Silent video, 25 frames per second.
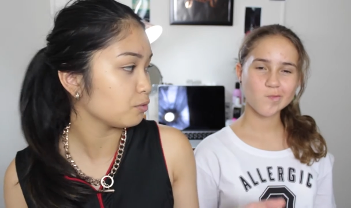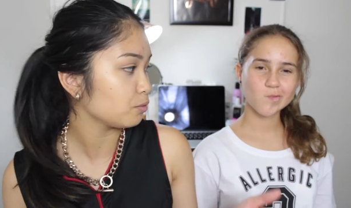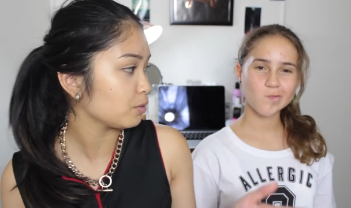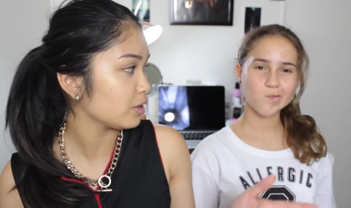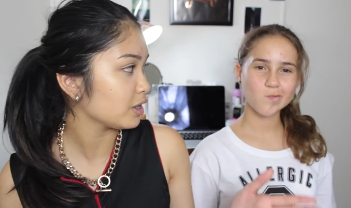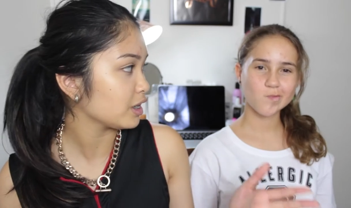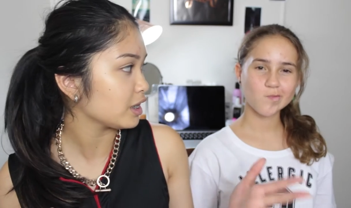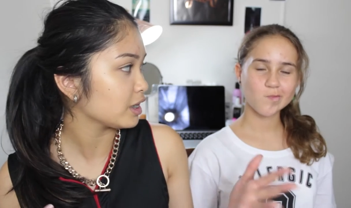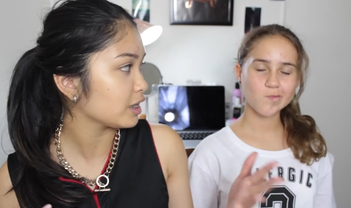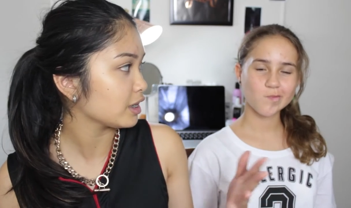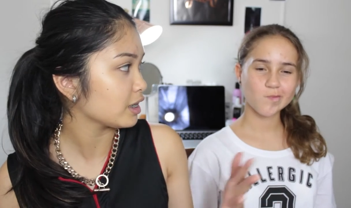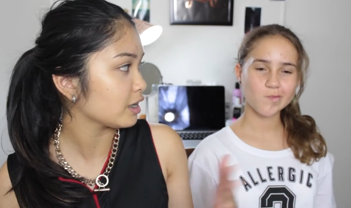
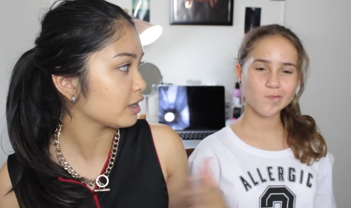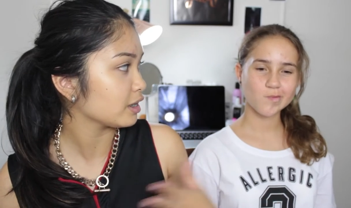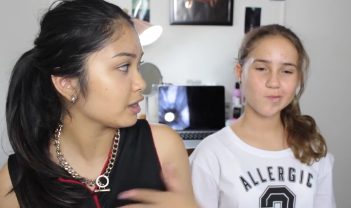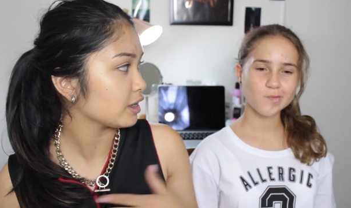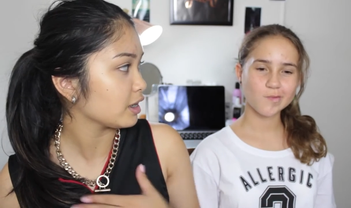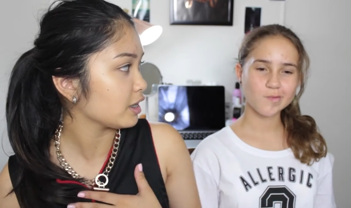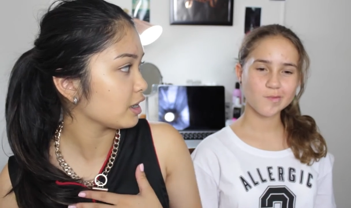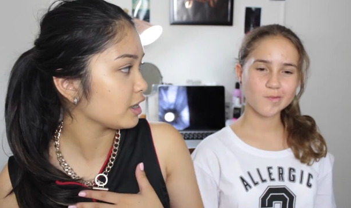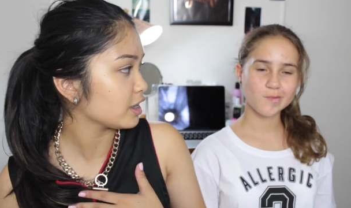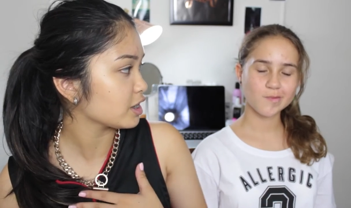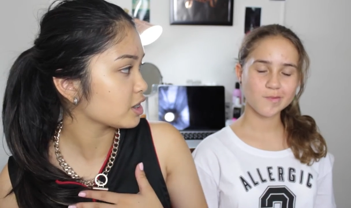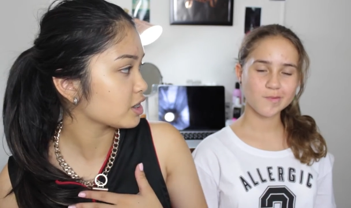Speaker 1: we
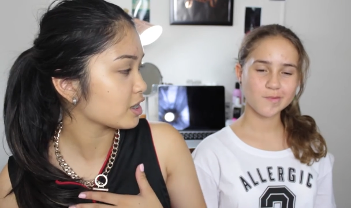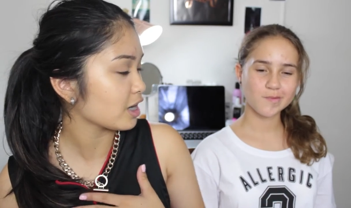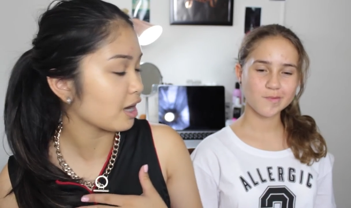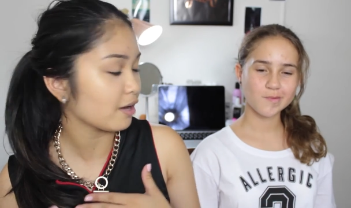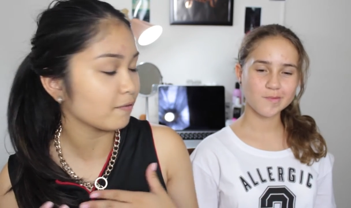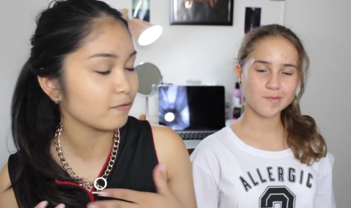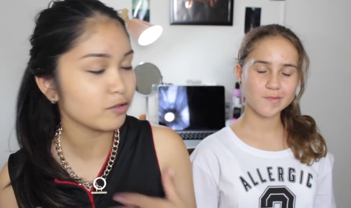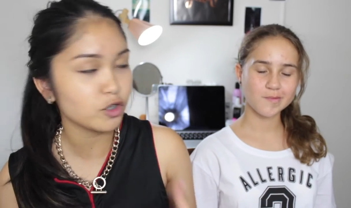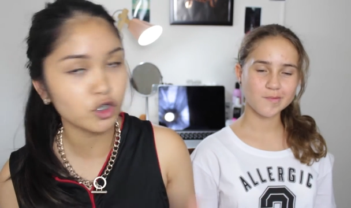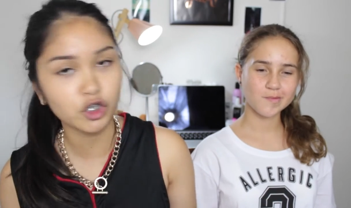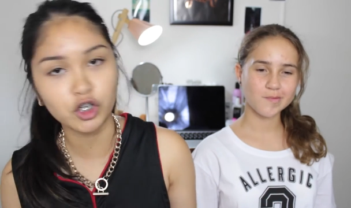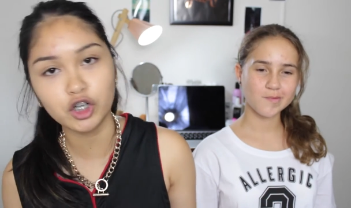each
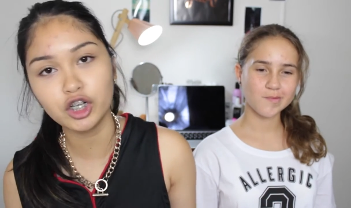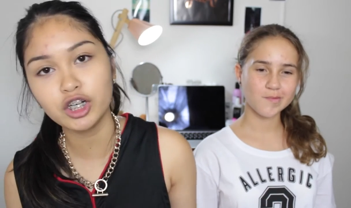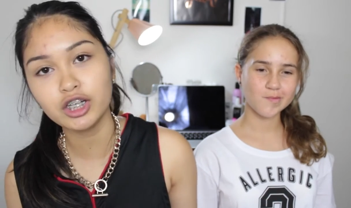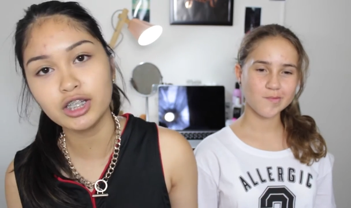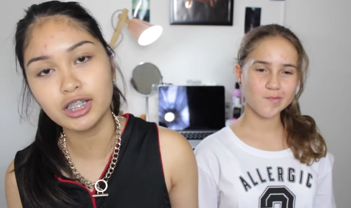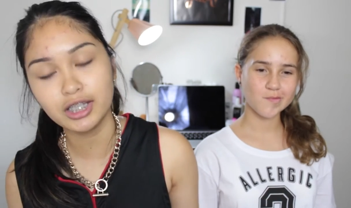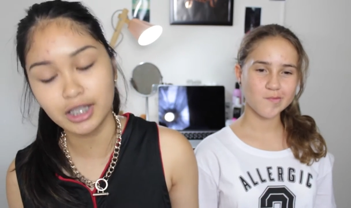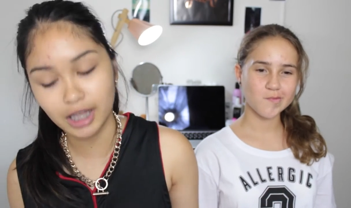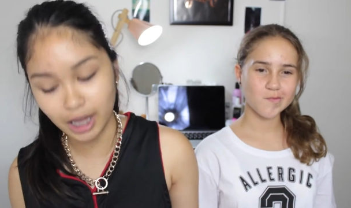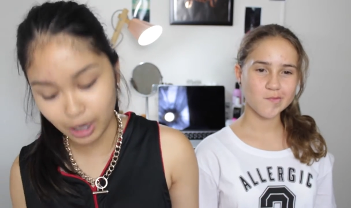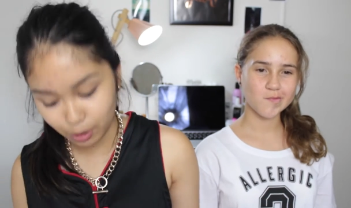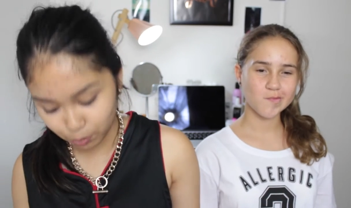have
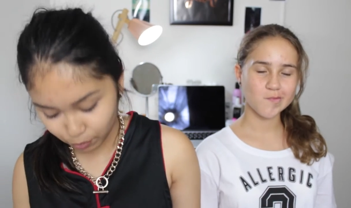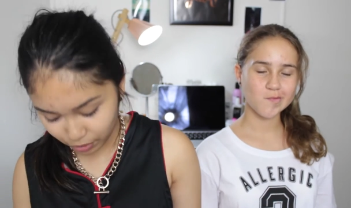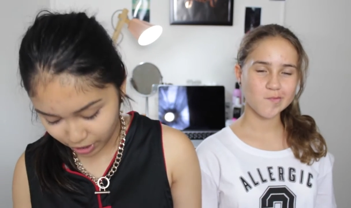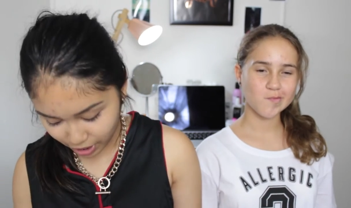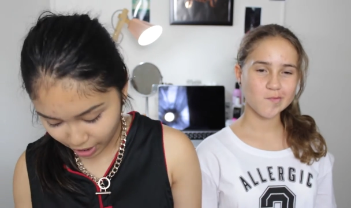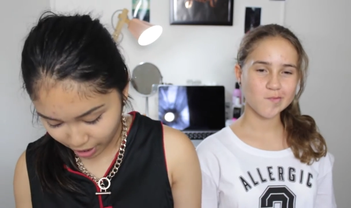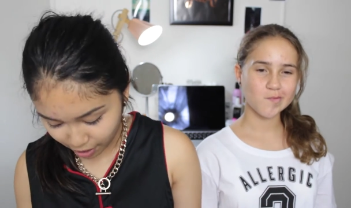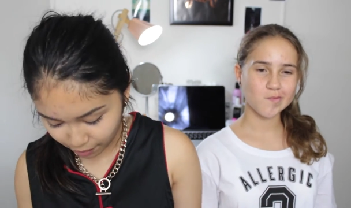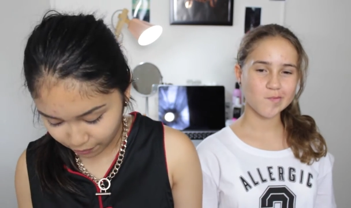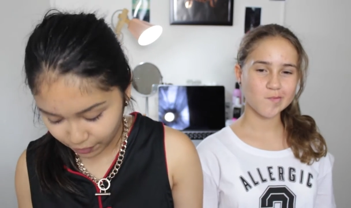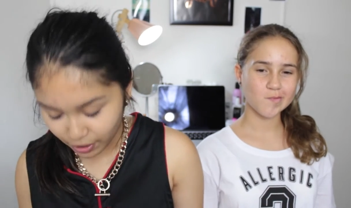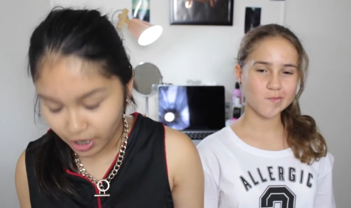turns and
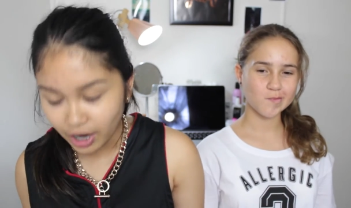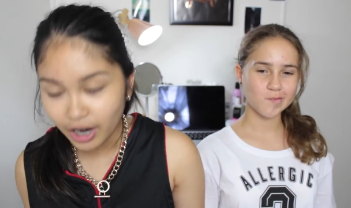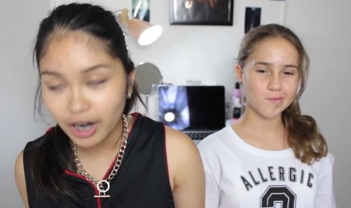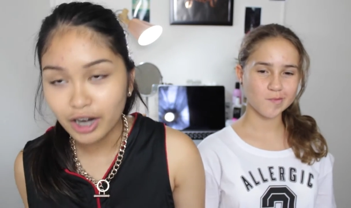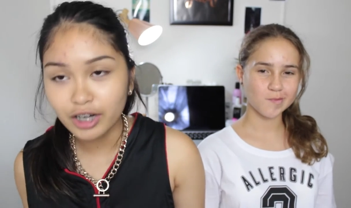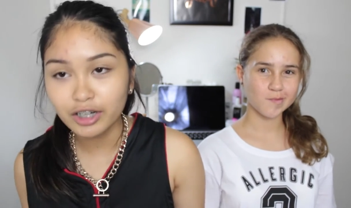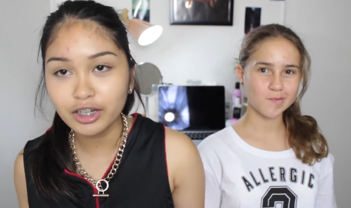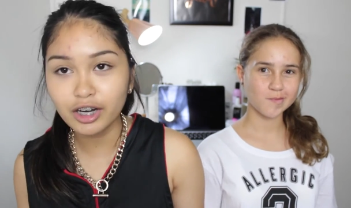we have